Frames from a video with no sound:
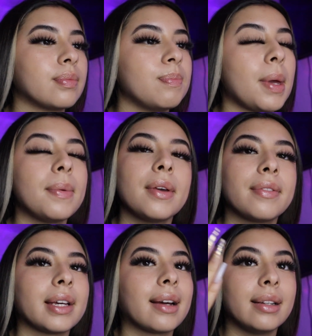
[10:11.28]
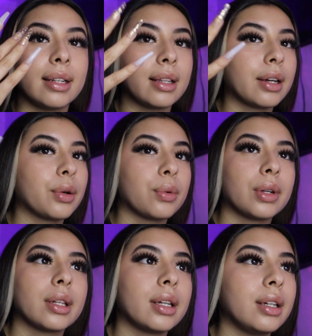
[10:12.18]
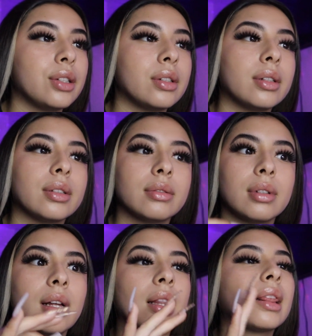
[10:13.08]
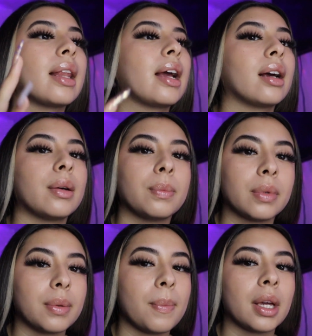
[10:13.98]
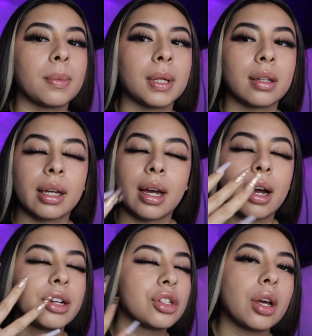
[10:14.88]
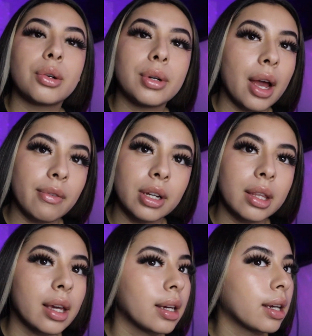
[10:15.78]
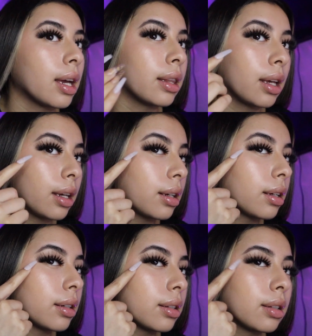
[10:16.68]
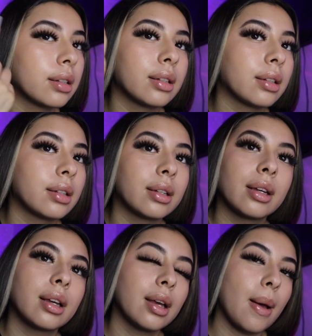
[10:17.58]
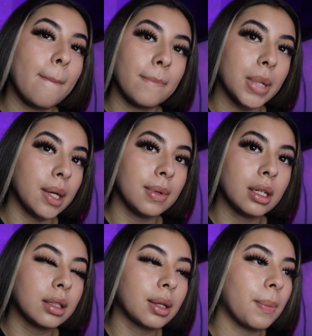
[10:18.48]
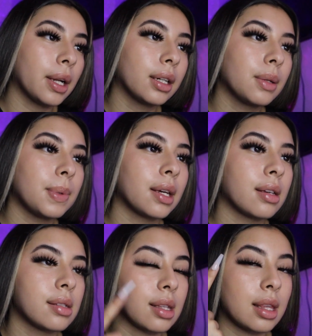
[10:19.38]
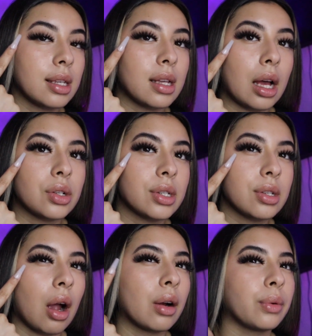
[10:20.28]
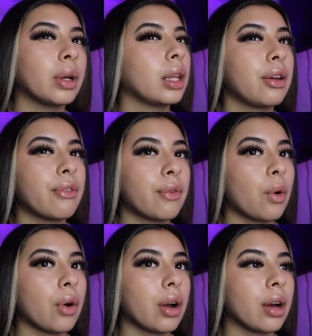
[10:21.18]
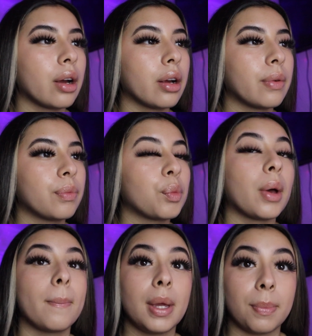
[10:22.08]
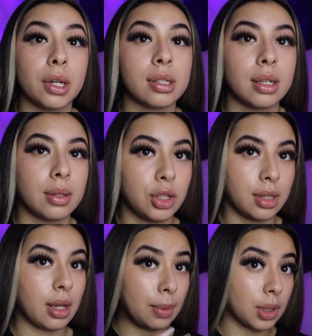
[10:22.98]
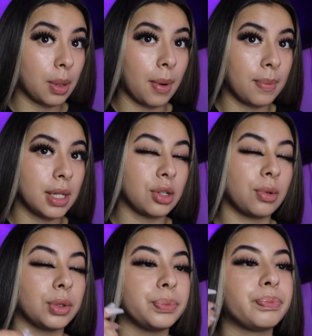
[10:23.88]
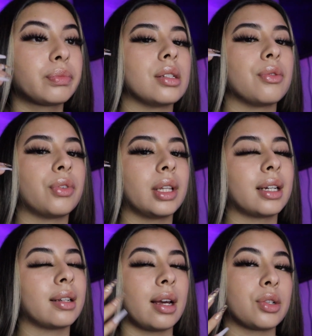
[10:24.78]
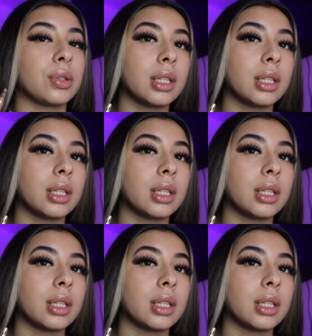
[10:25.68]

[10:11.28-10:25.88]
maybe if like I did like a really glam makeup look, like eyeshadow and everything, and like maybe it'll look better, because these lashes aren't really for, well, me personally, just I'm talking about me in general. For like a natural